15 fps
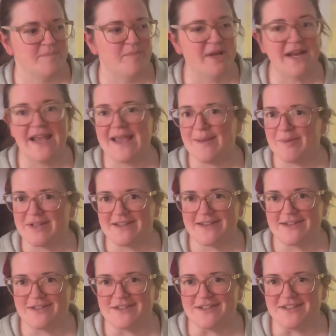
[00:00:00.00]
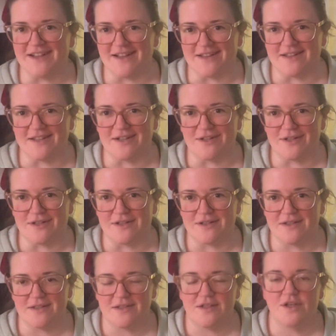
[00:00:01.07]
I am a
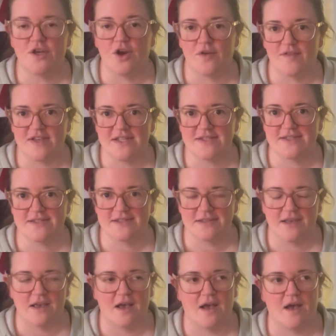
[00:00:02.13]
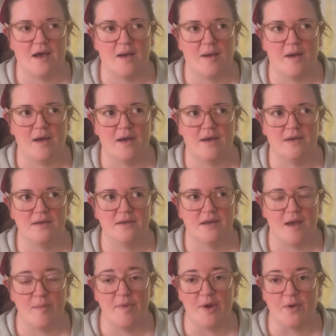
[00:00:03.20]
little nervous
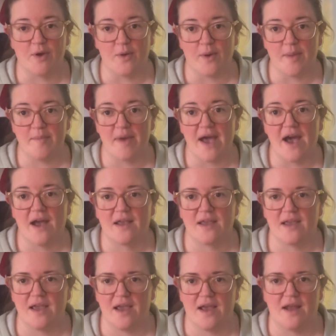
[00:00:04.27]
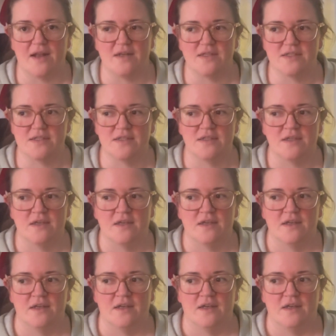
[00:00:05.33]
about going back and
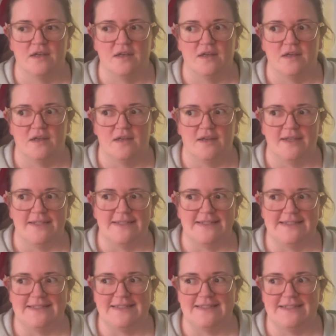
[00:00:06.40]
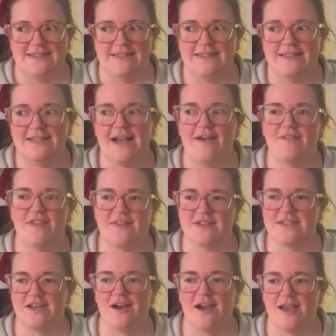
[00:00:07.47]
having the
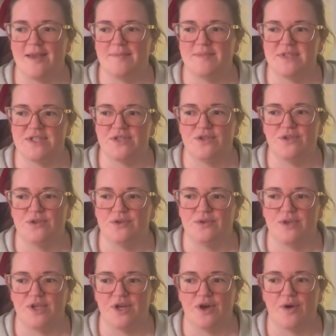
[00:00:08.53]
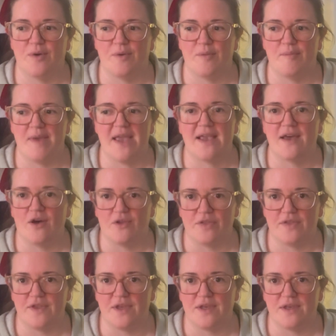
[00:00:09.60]
time to, you know, make
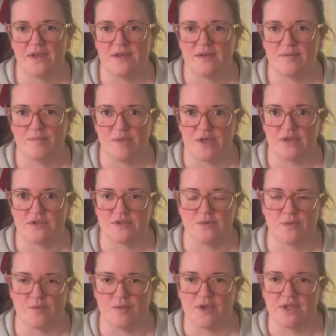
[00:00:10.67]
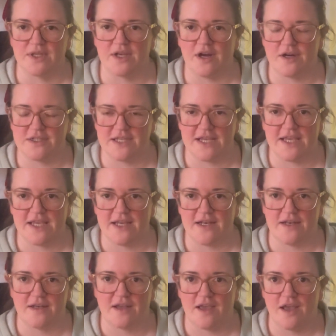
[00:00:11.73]
healthy meals. We really are
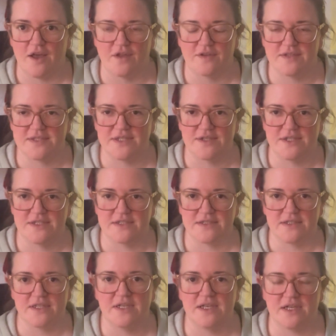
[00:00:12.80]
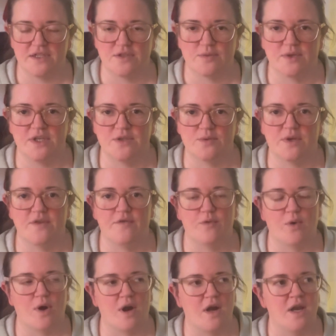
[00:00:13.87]
taking health seriously in
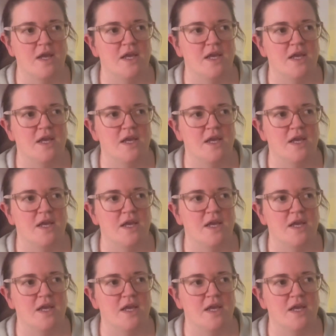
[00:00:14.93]
2024,